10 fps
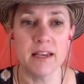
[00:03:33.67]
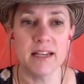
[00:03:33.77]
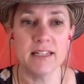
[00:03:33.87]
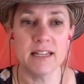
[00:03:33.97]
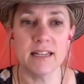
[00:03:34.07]

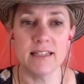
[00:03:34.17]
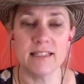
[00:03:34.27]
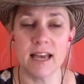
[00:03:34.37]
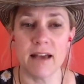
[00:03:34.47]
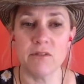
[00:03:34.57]

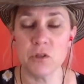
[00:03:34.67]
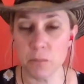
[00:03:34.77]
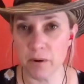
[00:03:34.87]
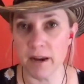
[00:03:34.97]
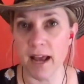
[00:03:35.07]
To have
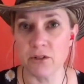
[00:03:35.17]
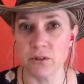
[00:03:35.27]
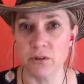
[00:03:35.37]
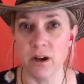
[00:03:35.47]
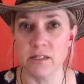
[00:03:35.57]

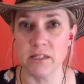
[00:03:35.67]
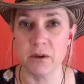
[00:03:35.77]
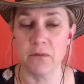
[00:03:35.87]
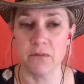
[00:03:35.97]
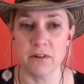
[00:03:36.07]
supernatural crossing
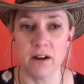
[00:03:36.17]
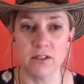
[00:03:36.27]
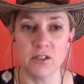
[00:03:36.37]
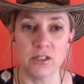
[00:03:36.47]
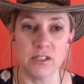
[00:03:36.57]
over, not
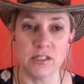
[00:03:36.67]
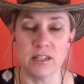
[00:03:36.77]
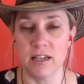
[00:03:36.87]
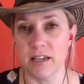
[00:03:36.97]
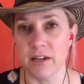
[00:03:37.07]
just
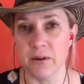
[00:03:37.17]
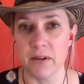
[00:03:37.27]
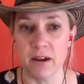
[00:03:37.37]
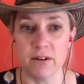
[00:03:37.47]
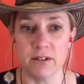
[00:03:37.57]

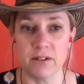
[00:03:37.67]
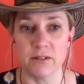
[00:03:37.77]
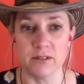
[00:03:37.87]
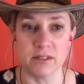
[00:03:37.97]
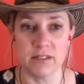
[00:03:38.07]

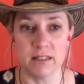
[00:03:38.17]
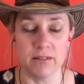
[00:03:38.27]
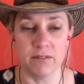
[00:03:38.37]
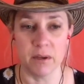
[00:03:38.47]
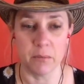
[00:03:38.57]
characters
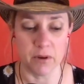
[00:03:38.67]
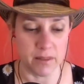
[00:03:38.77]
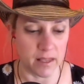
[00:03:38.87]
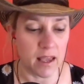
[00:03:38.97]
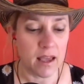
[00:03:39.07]
living and
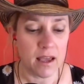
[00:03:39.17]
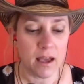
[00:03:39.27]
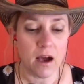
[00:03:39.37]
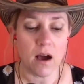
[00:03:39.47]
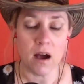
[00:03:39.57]
breathing.
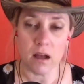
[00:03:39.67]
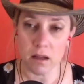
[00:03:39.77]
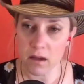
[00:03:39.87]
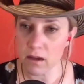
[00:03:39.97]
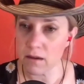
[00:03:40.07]

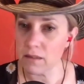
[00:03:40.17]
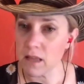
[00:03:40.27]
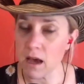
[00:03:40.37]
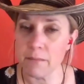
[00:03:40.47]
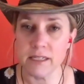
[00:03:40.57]
A
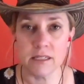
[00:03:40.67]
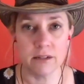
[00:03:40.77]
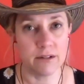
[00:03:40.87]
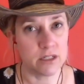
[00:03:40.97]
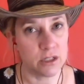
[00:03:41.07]
lot of my
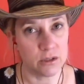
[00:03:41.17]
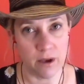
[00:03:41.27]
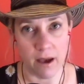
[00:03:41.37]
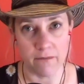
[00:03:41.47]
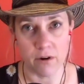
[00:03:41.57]
series do
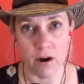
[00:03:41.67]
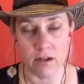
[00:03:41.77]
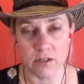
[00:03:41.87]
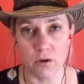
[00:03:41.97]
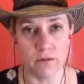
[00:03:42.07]
have
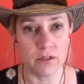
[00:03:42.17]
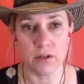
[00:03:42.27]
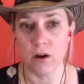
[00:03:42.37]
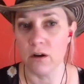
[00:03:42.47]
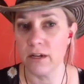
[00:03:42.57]
crossovers.
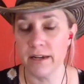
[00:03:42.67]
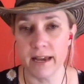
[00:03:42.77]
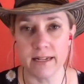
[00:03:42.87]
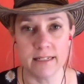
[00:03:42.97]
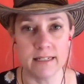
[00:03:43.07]
They're all
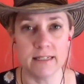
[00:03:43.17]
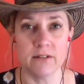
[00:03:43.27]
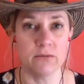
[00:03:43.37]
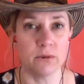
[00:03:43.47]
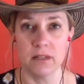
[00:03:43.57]
connected
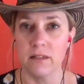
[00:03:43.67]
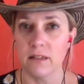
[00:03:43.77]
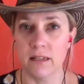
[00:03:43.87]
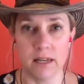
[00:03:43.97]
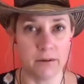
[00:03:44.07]
into one,
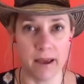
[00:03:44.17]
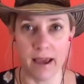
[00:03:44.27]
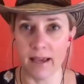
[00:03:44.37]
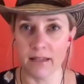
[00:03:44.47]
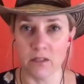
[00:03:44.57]

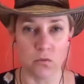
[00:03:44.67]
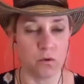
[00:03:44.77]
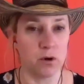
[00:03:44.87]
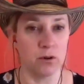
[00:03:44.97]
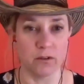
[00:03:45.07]
Anne's
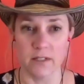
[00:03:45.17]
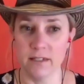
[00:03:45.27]
world.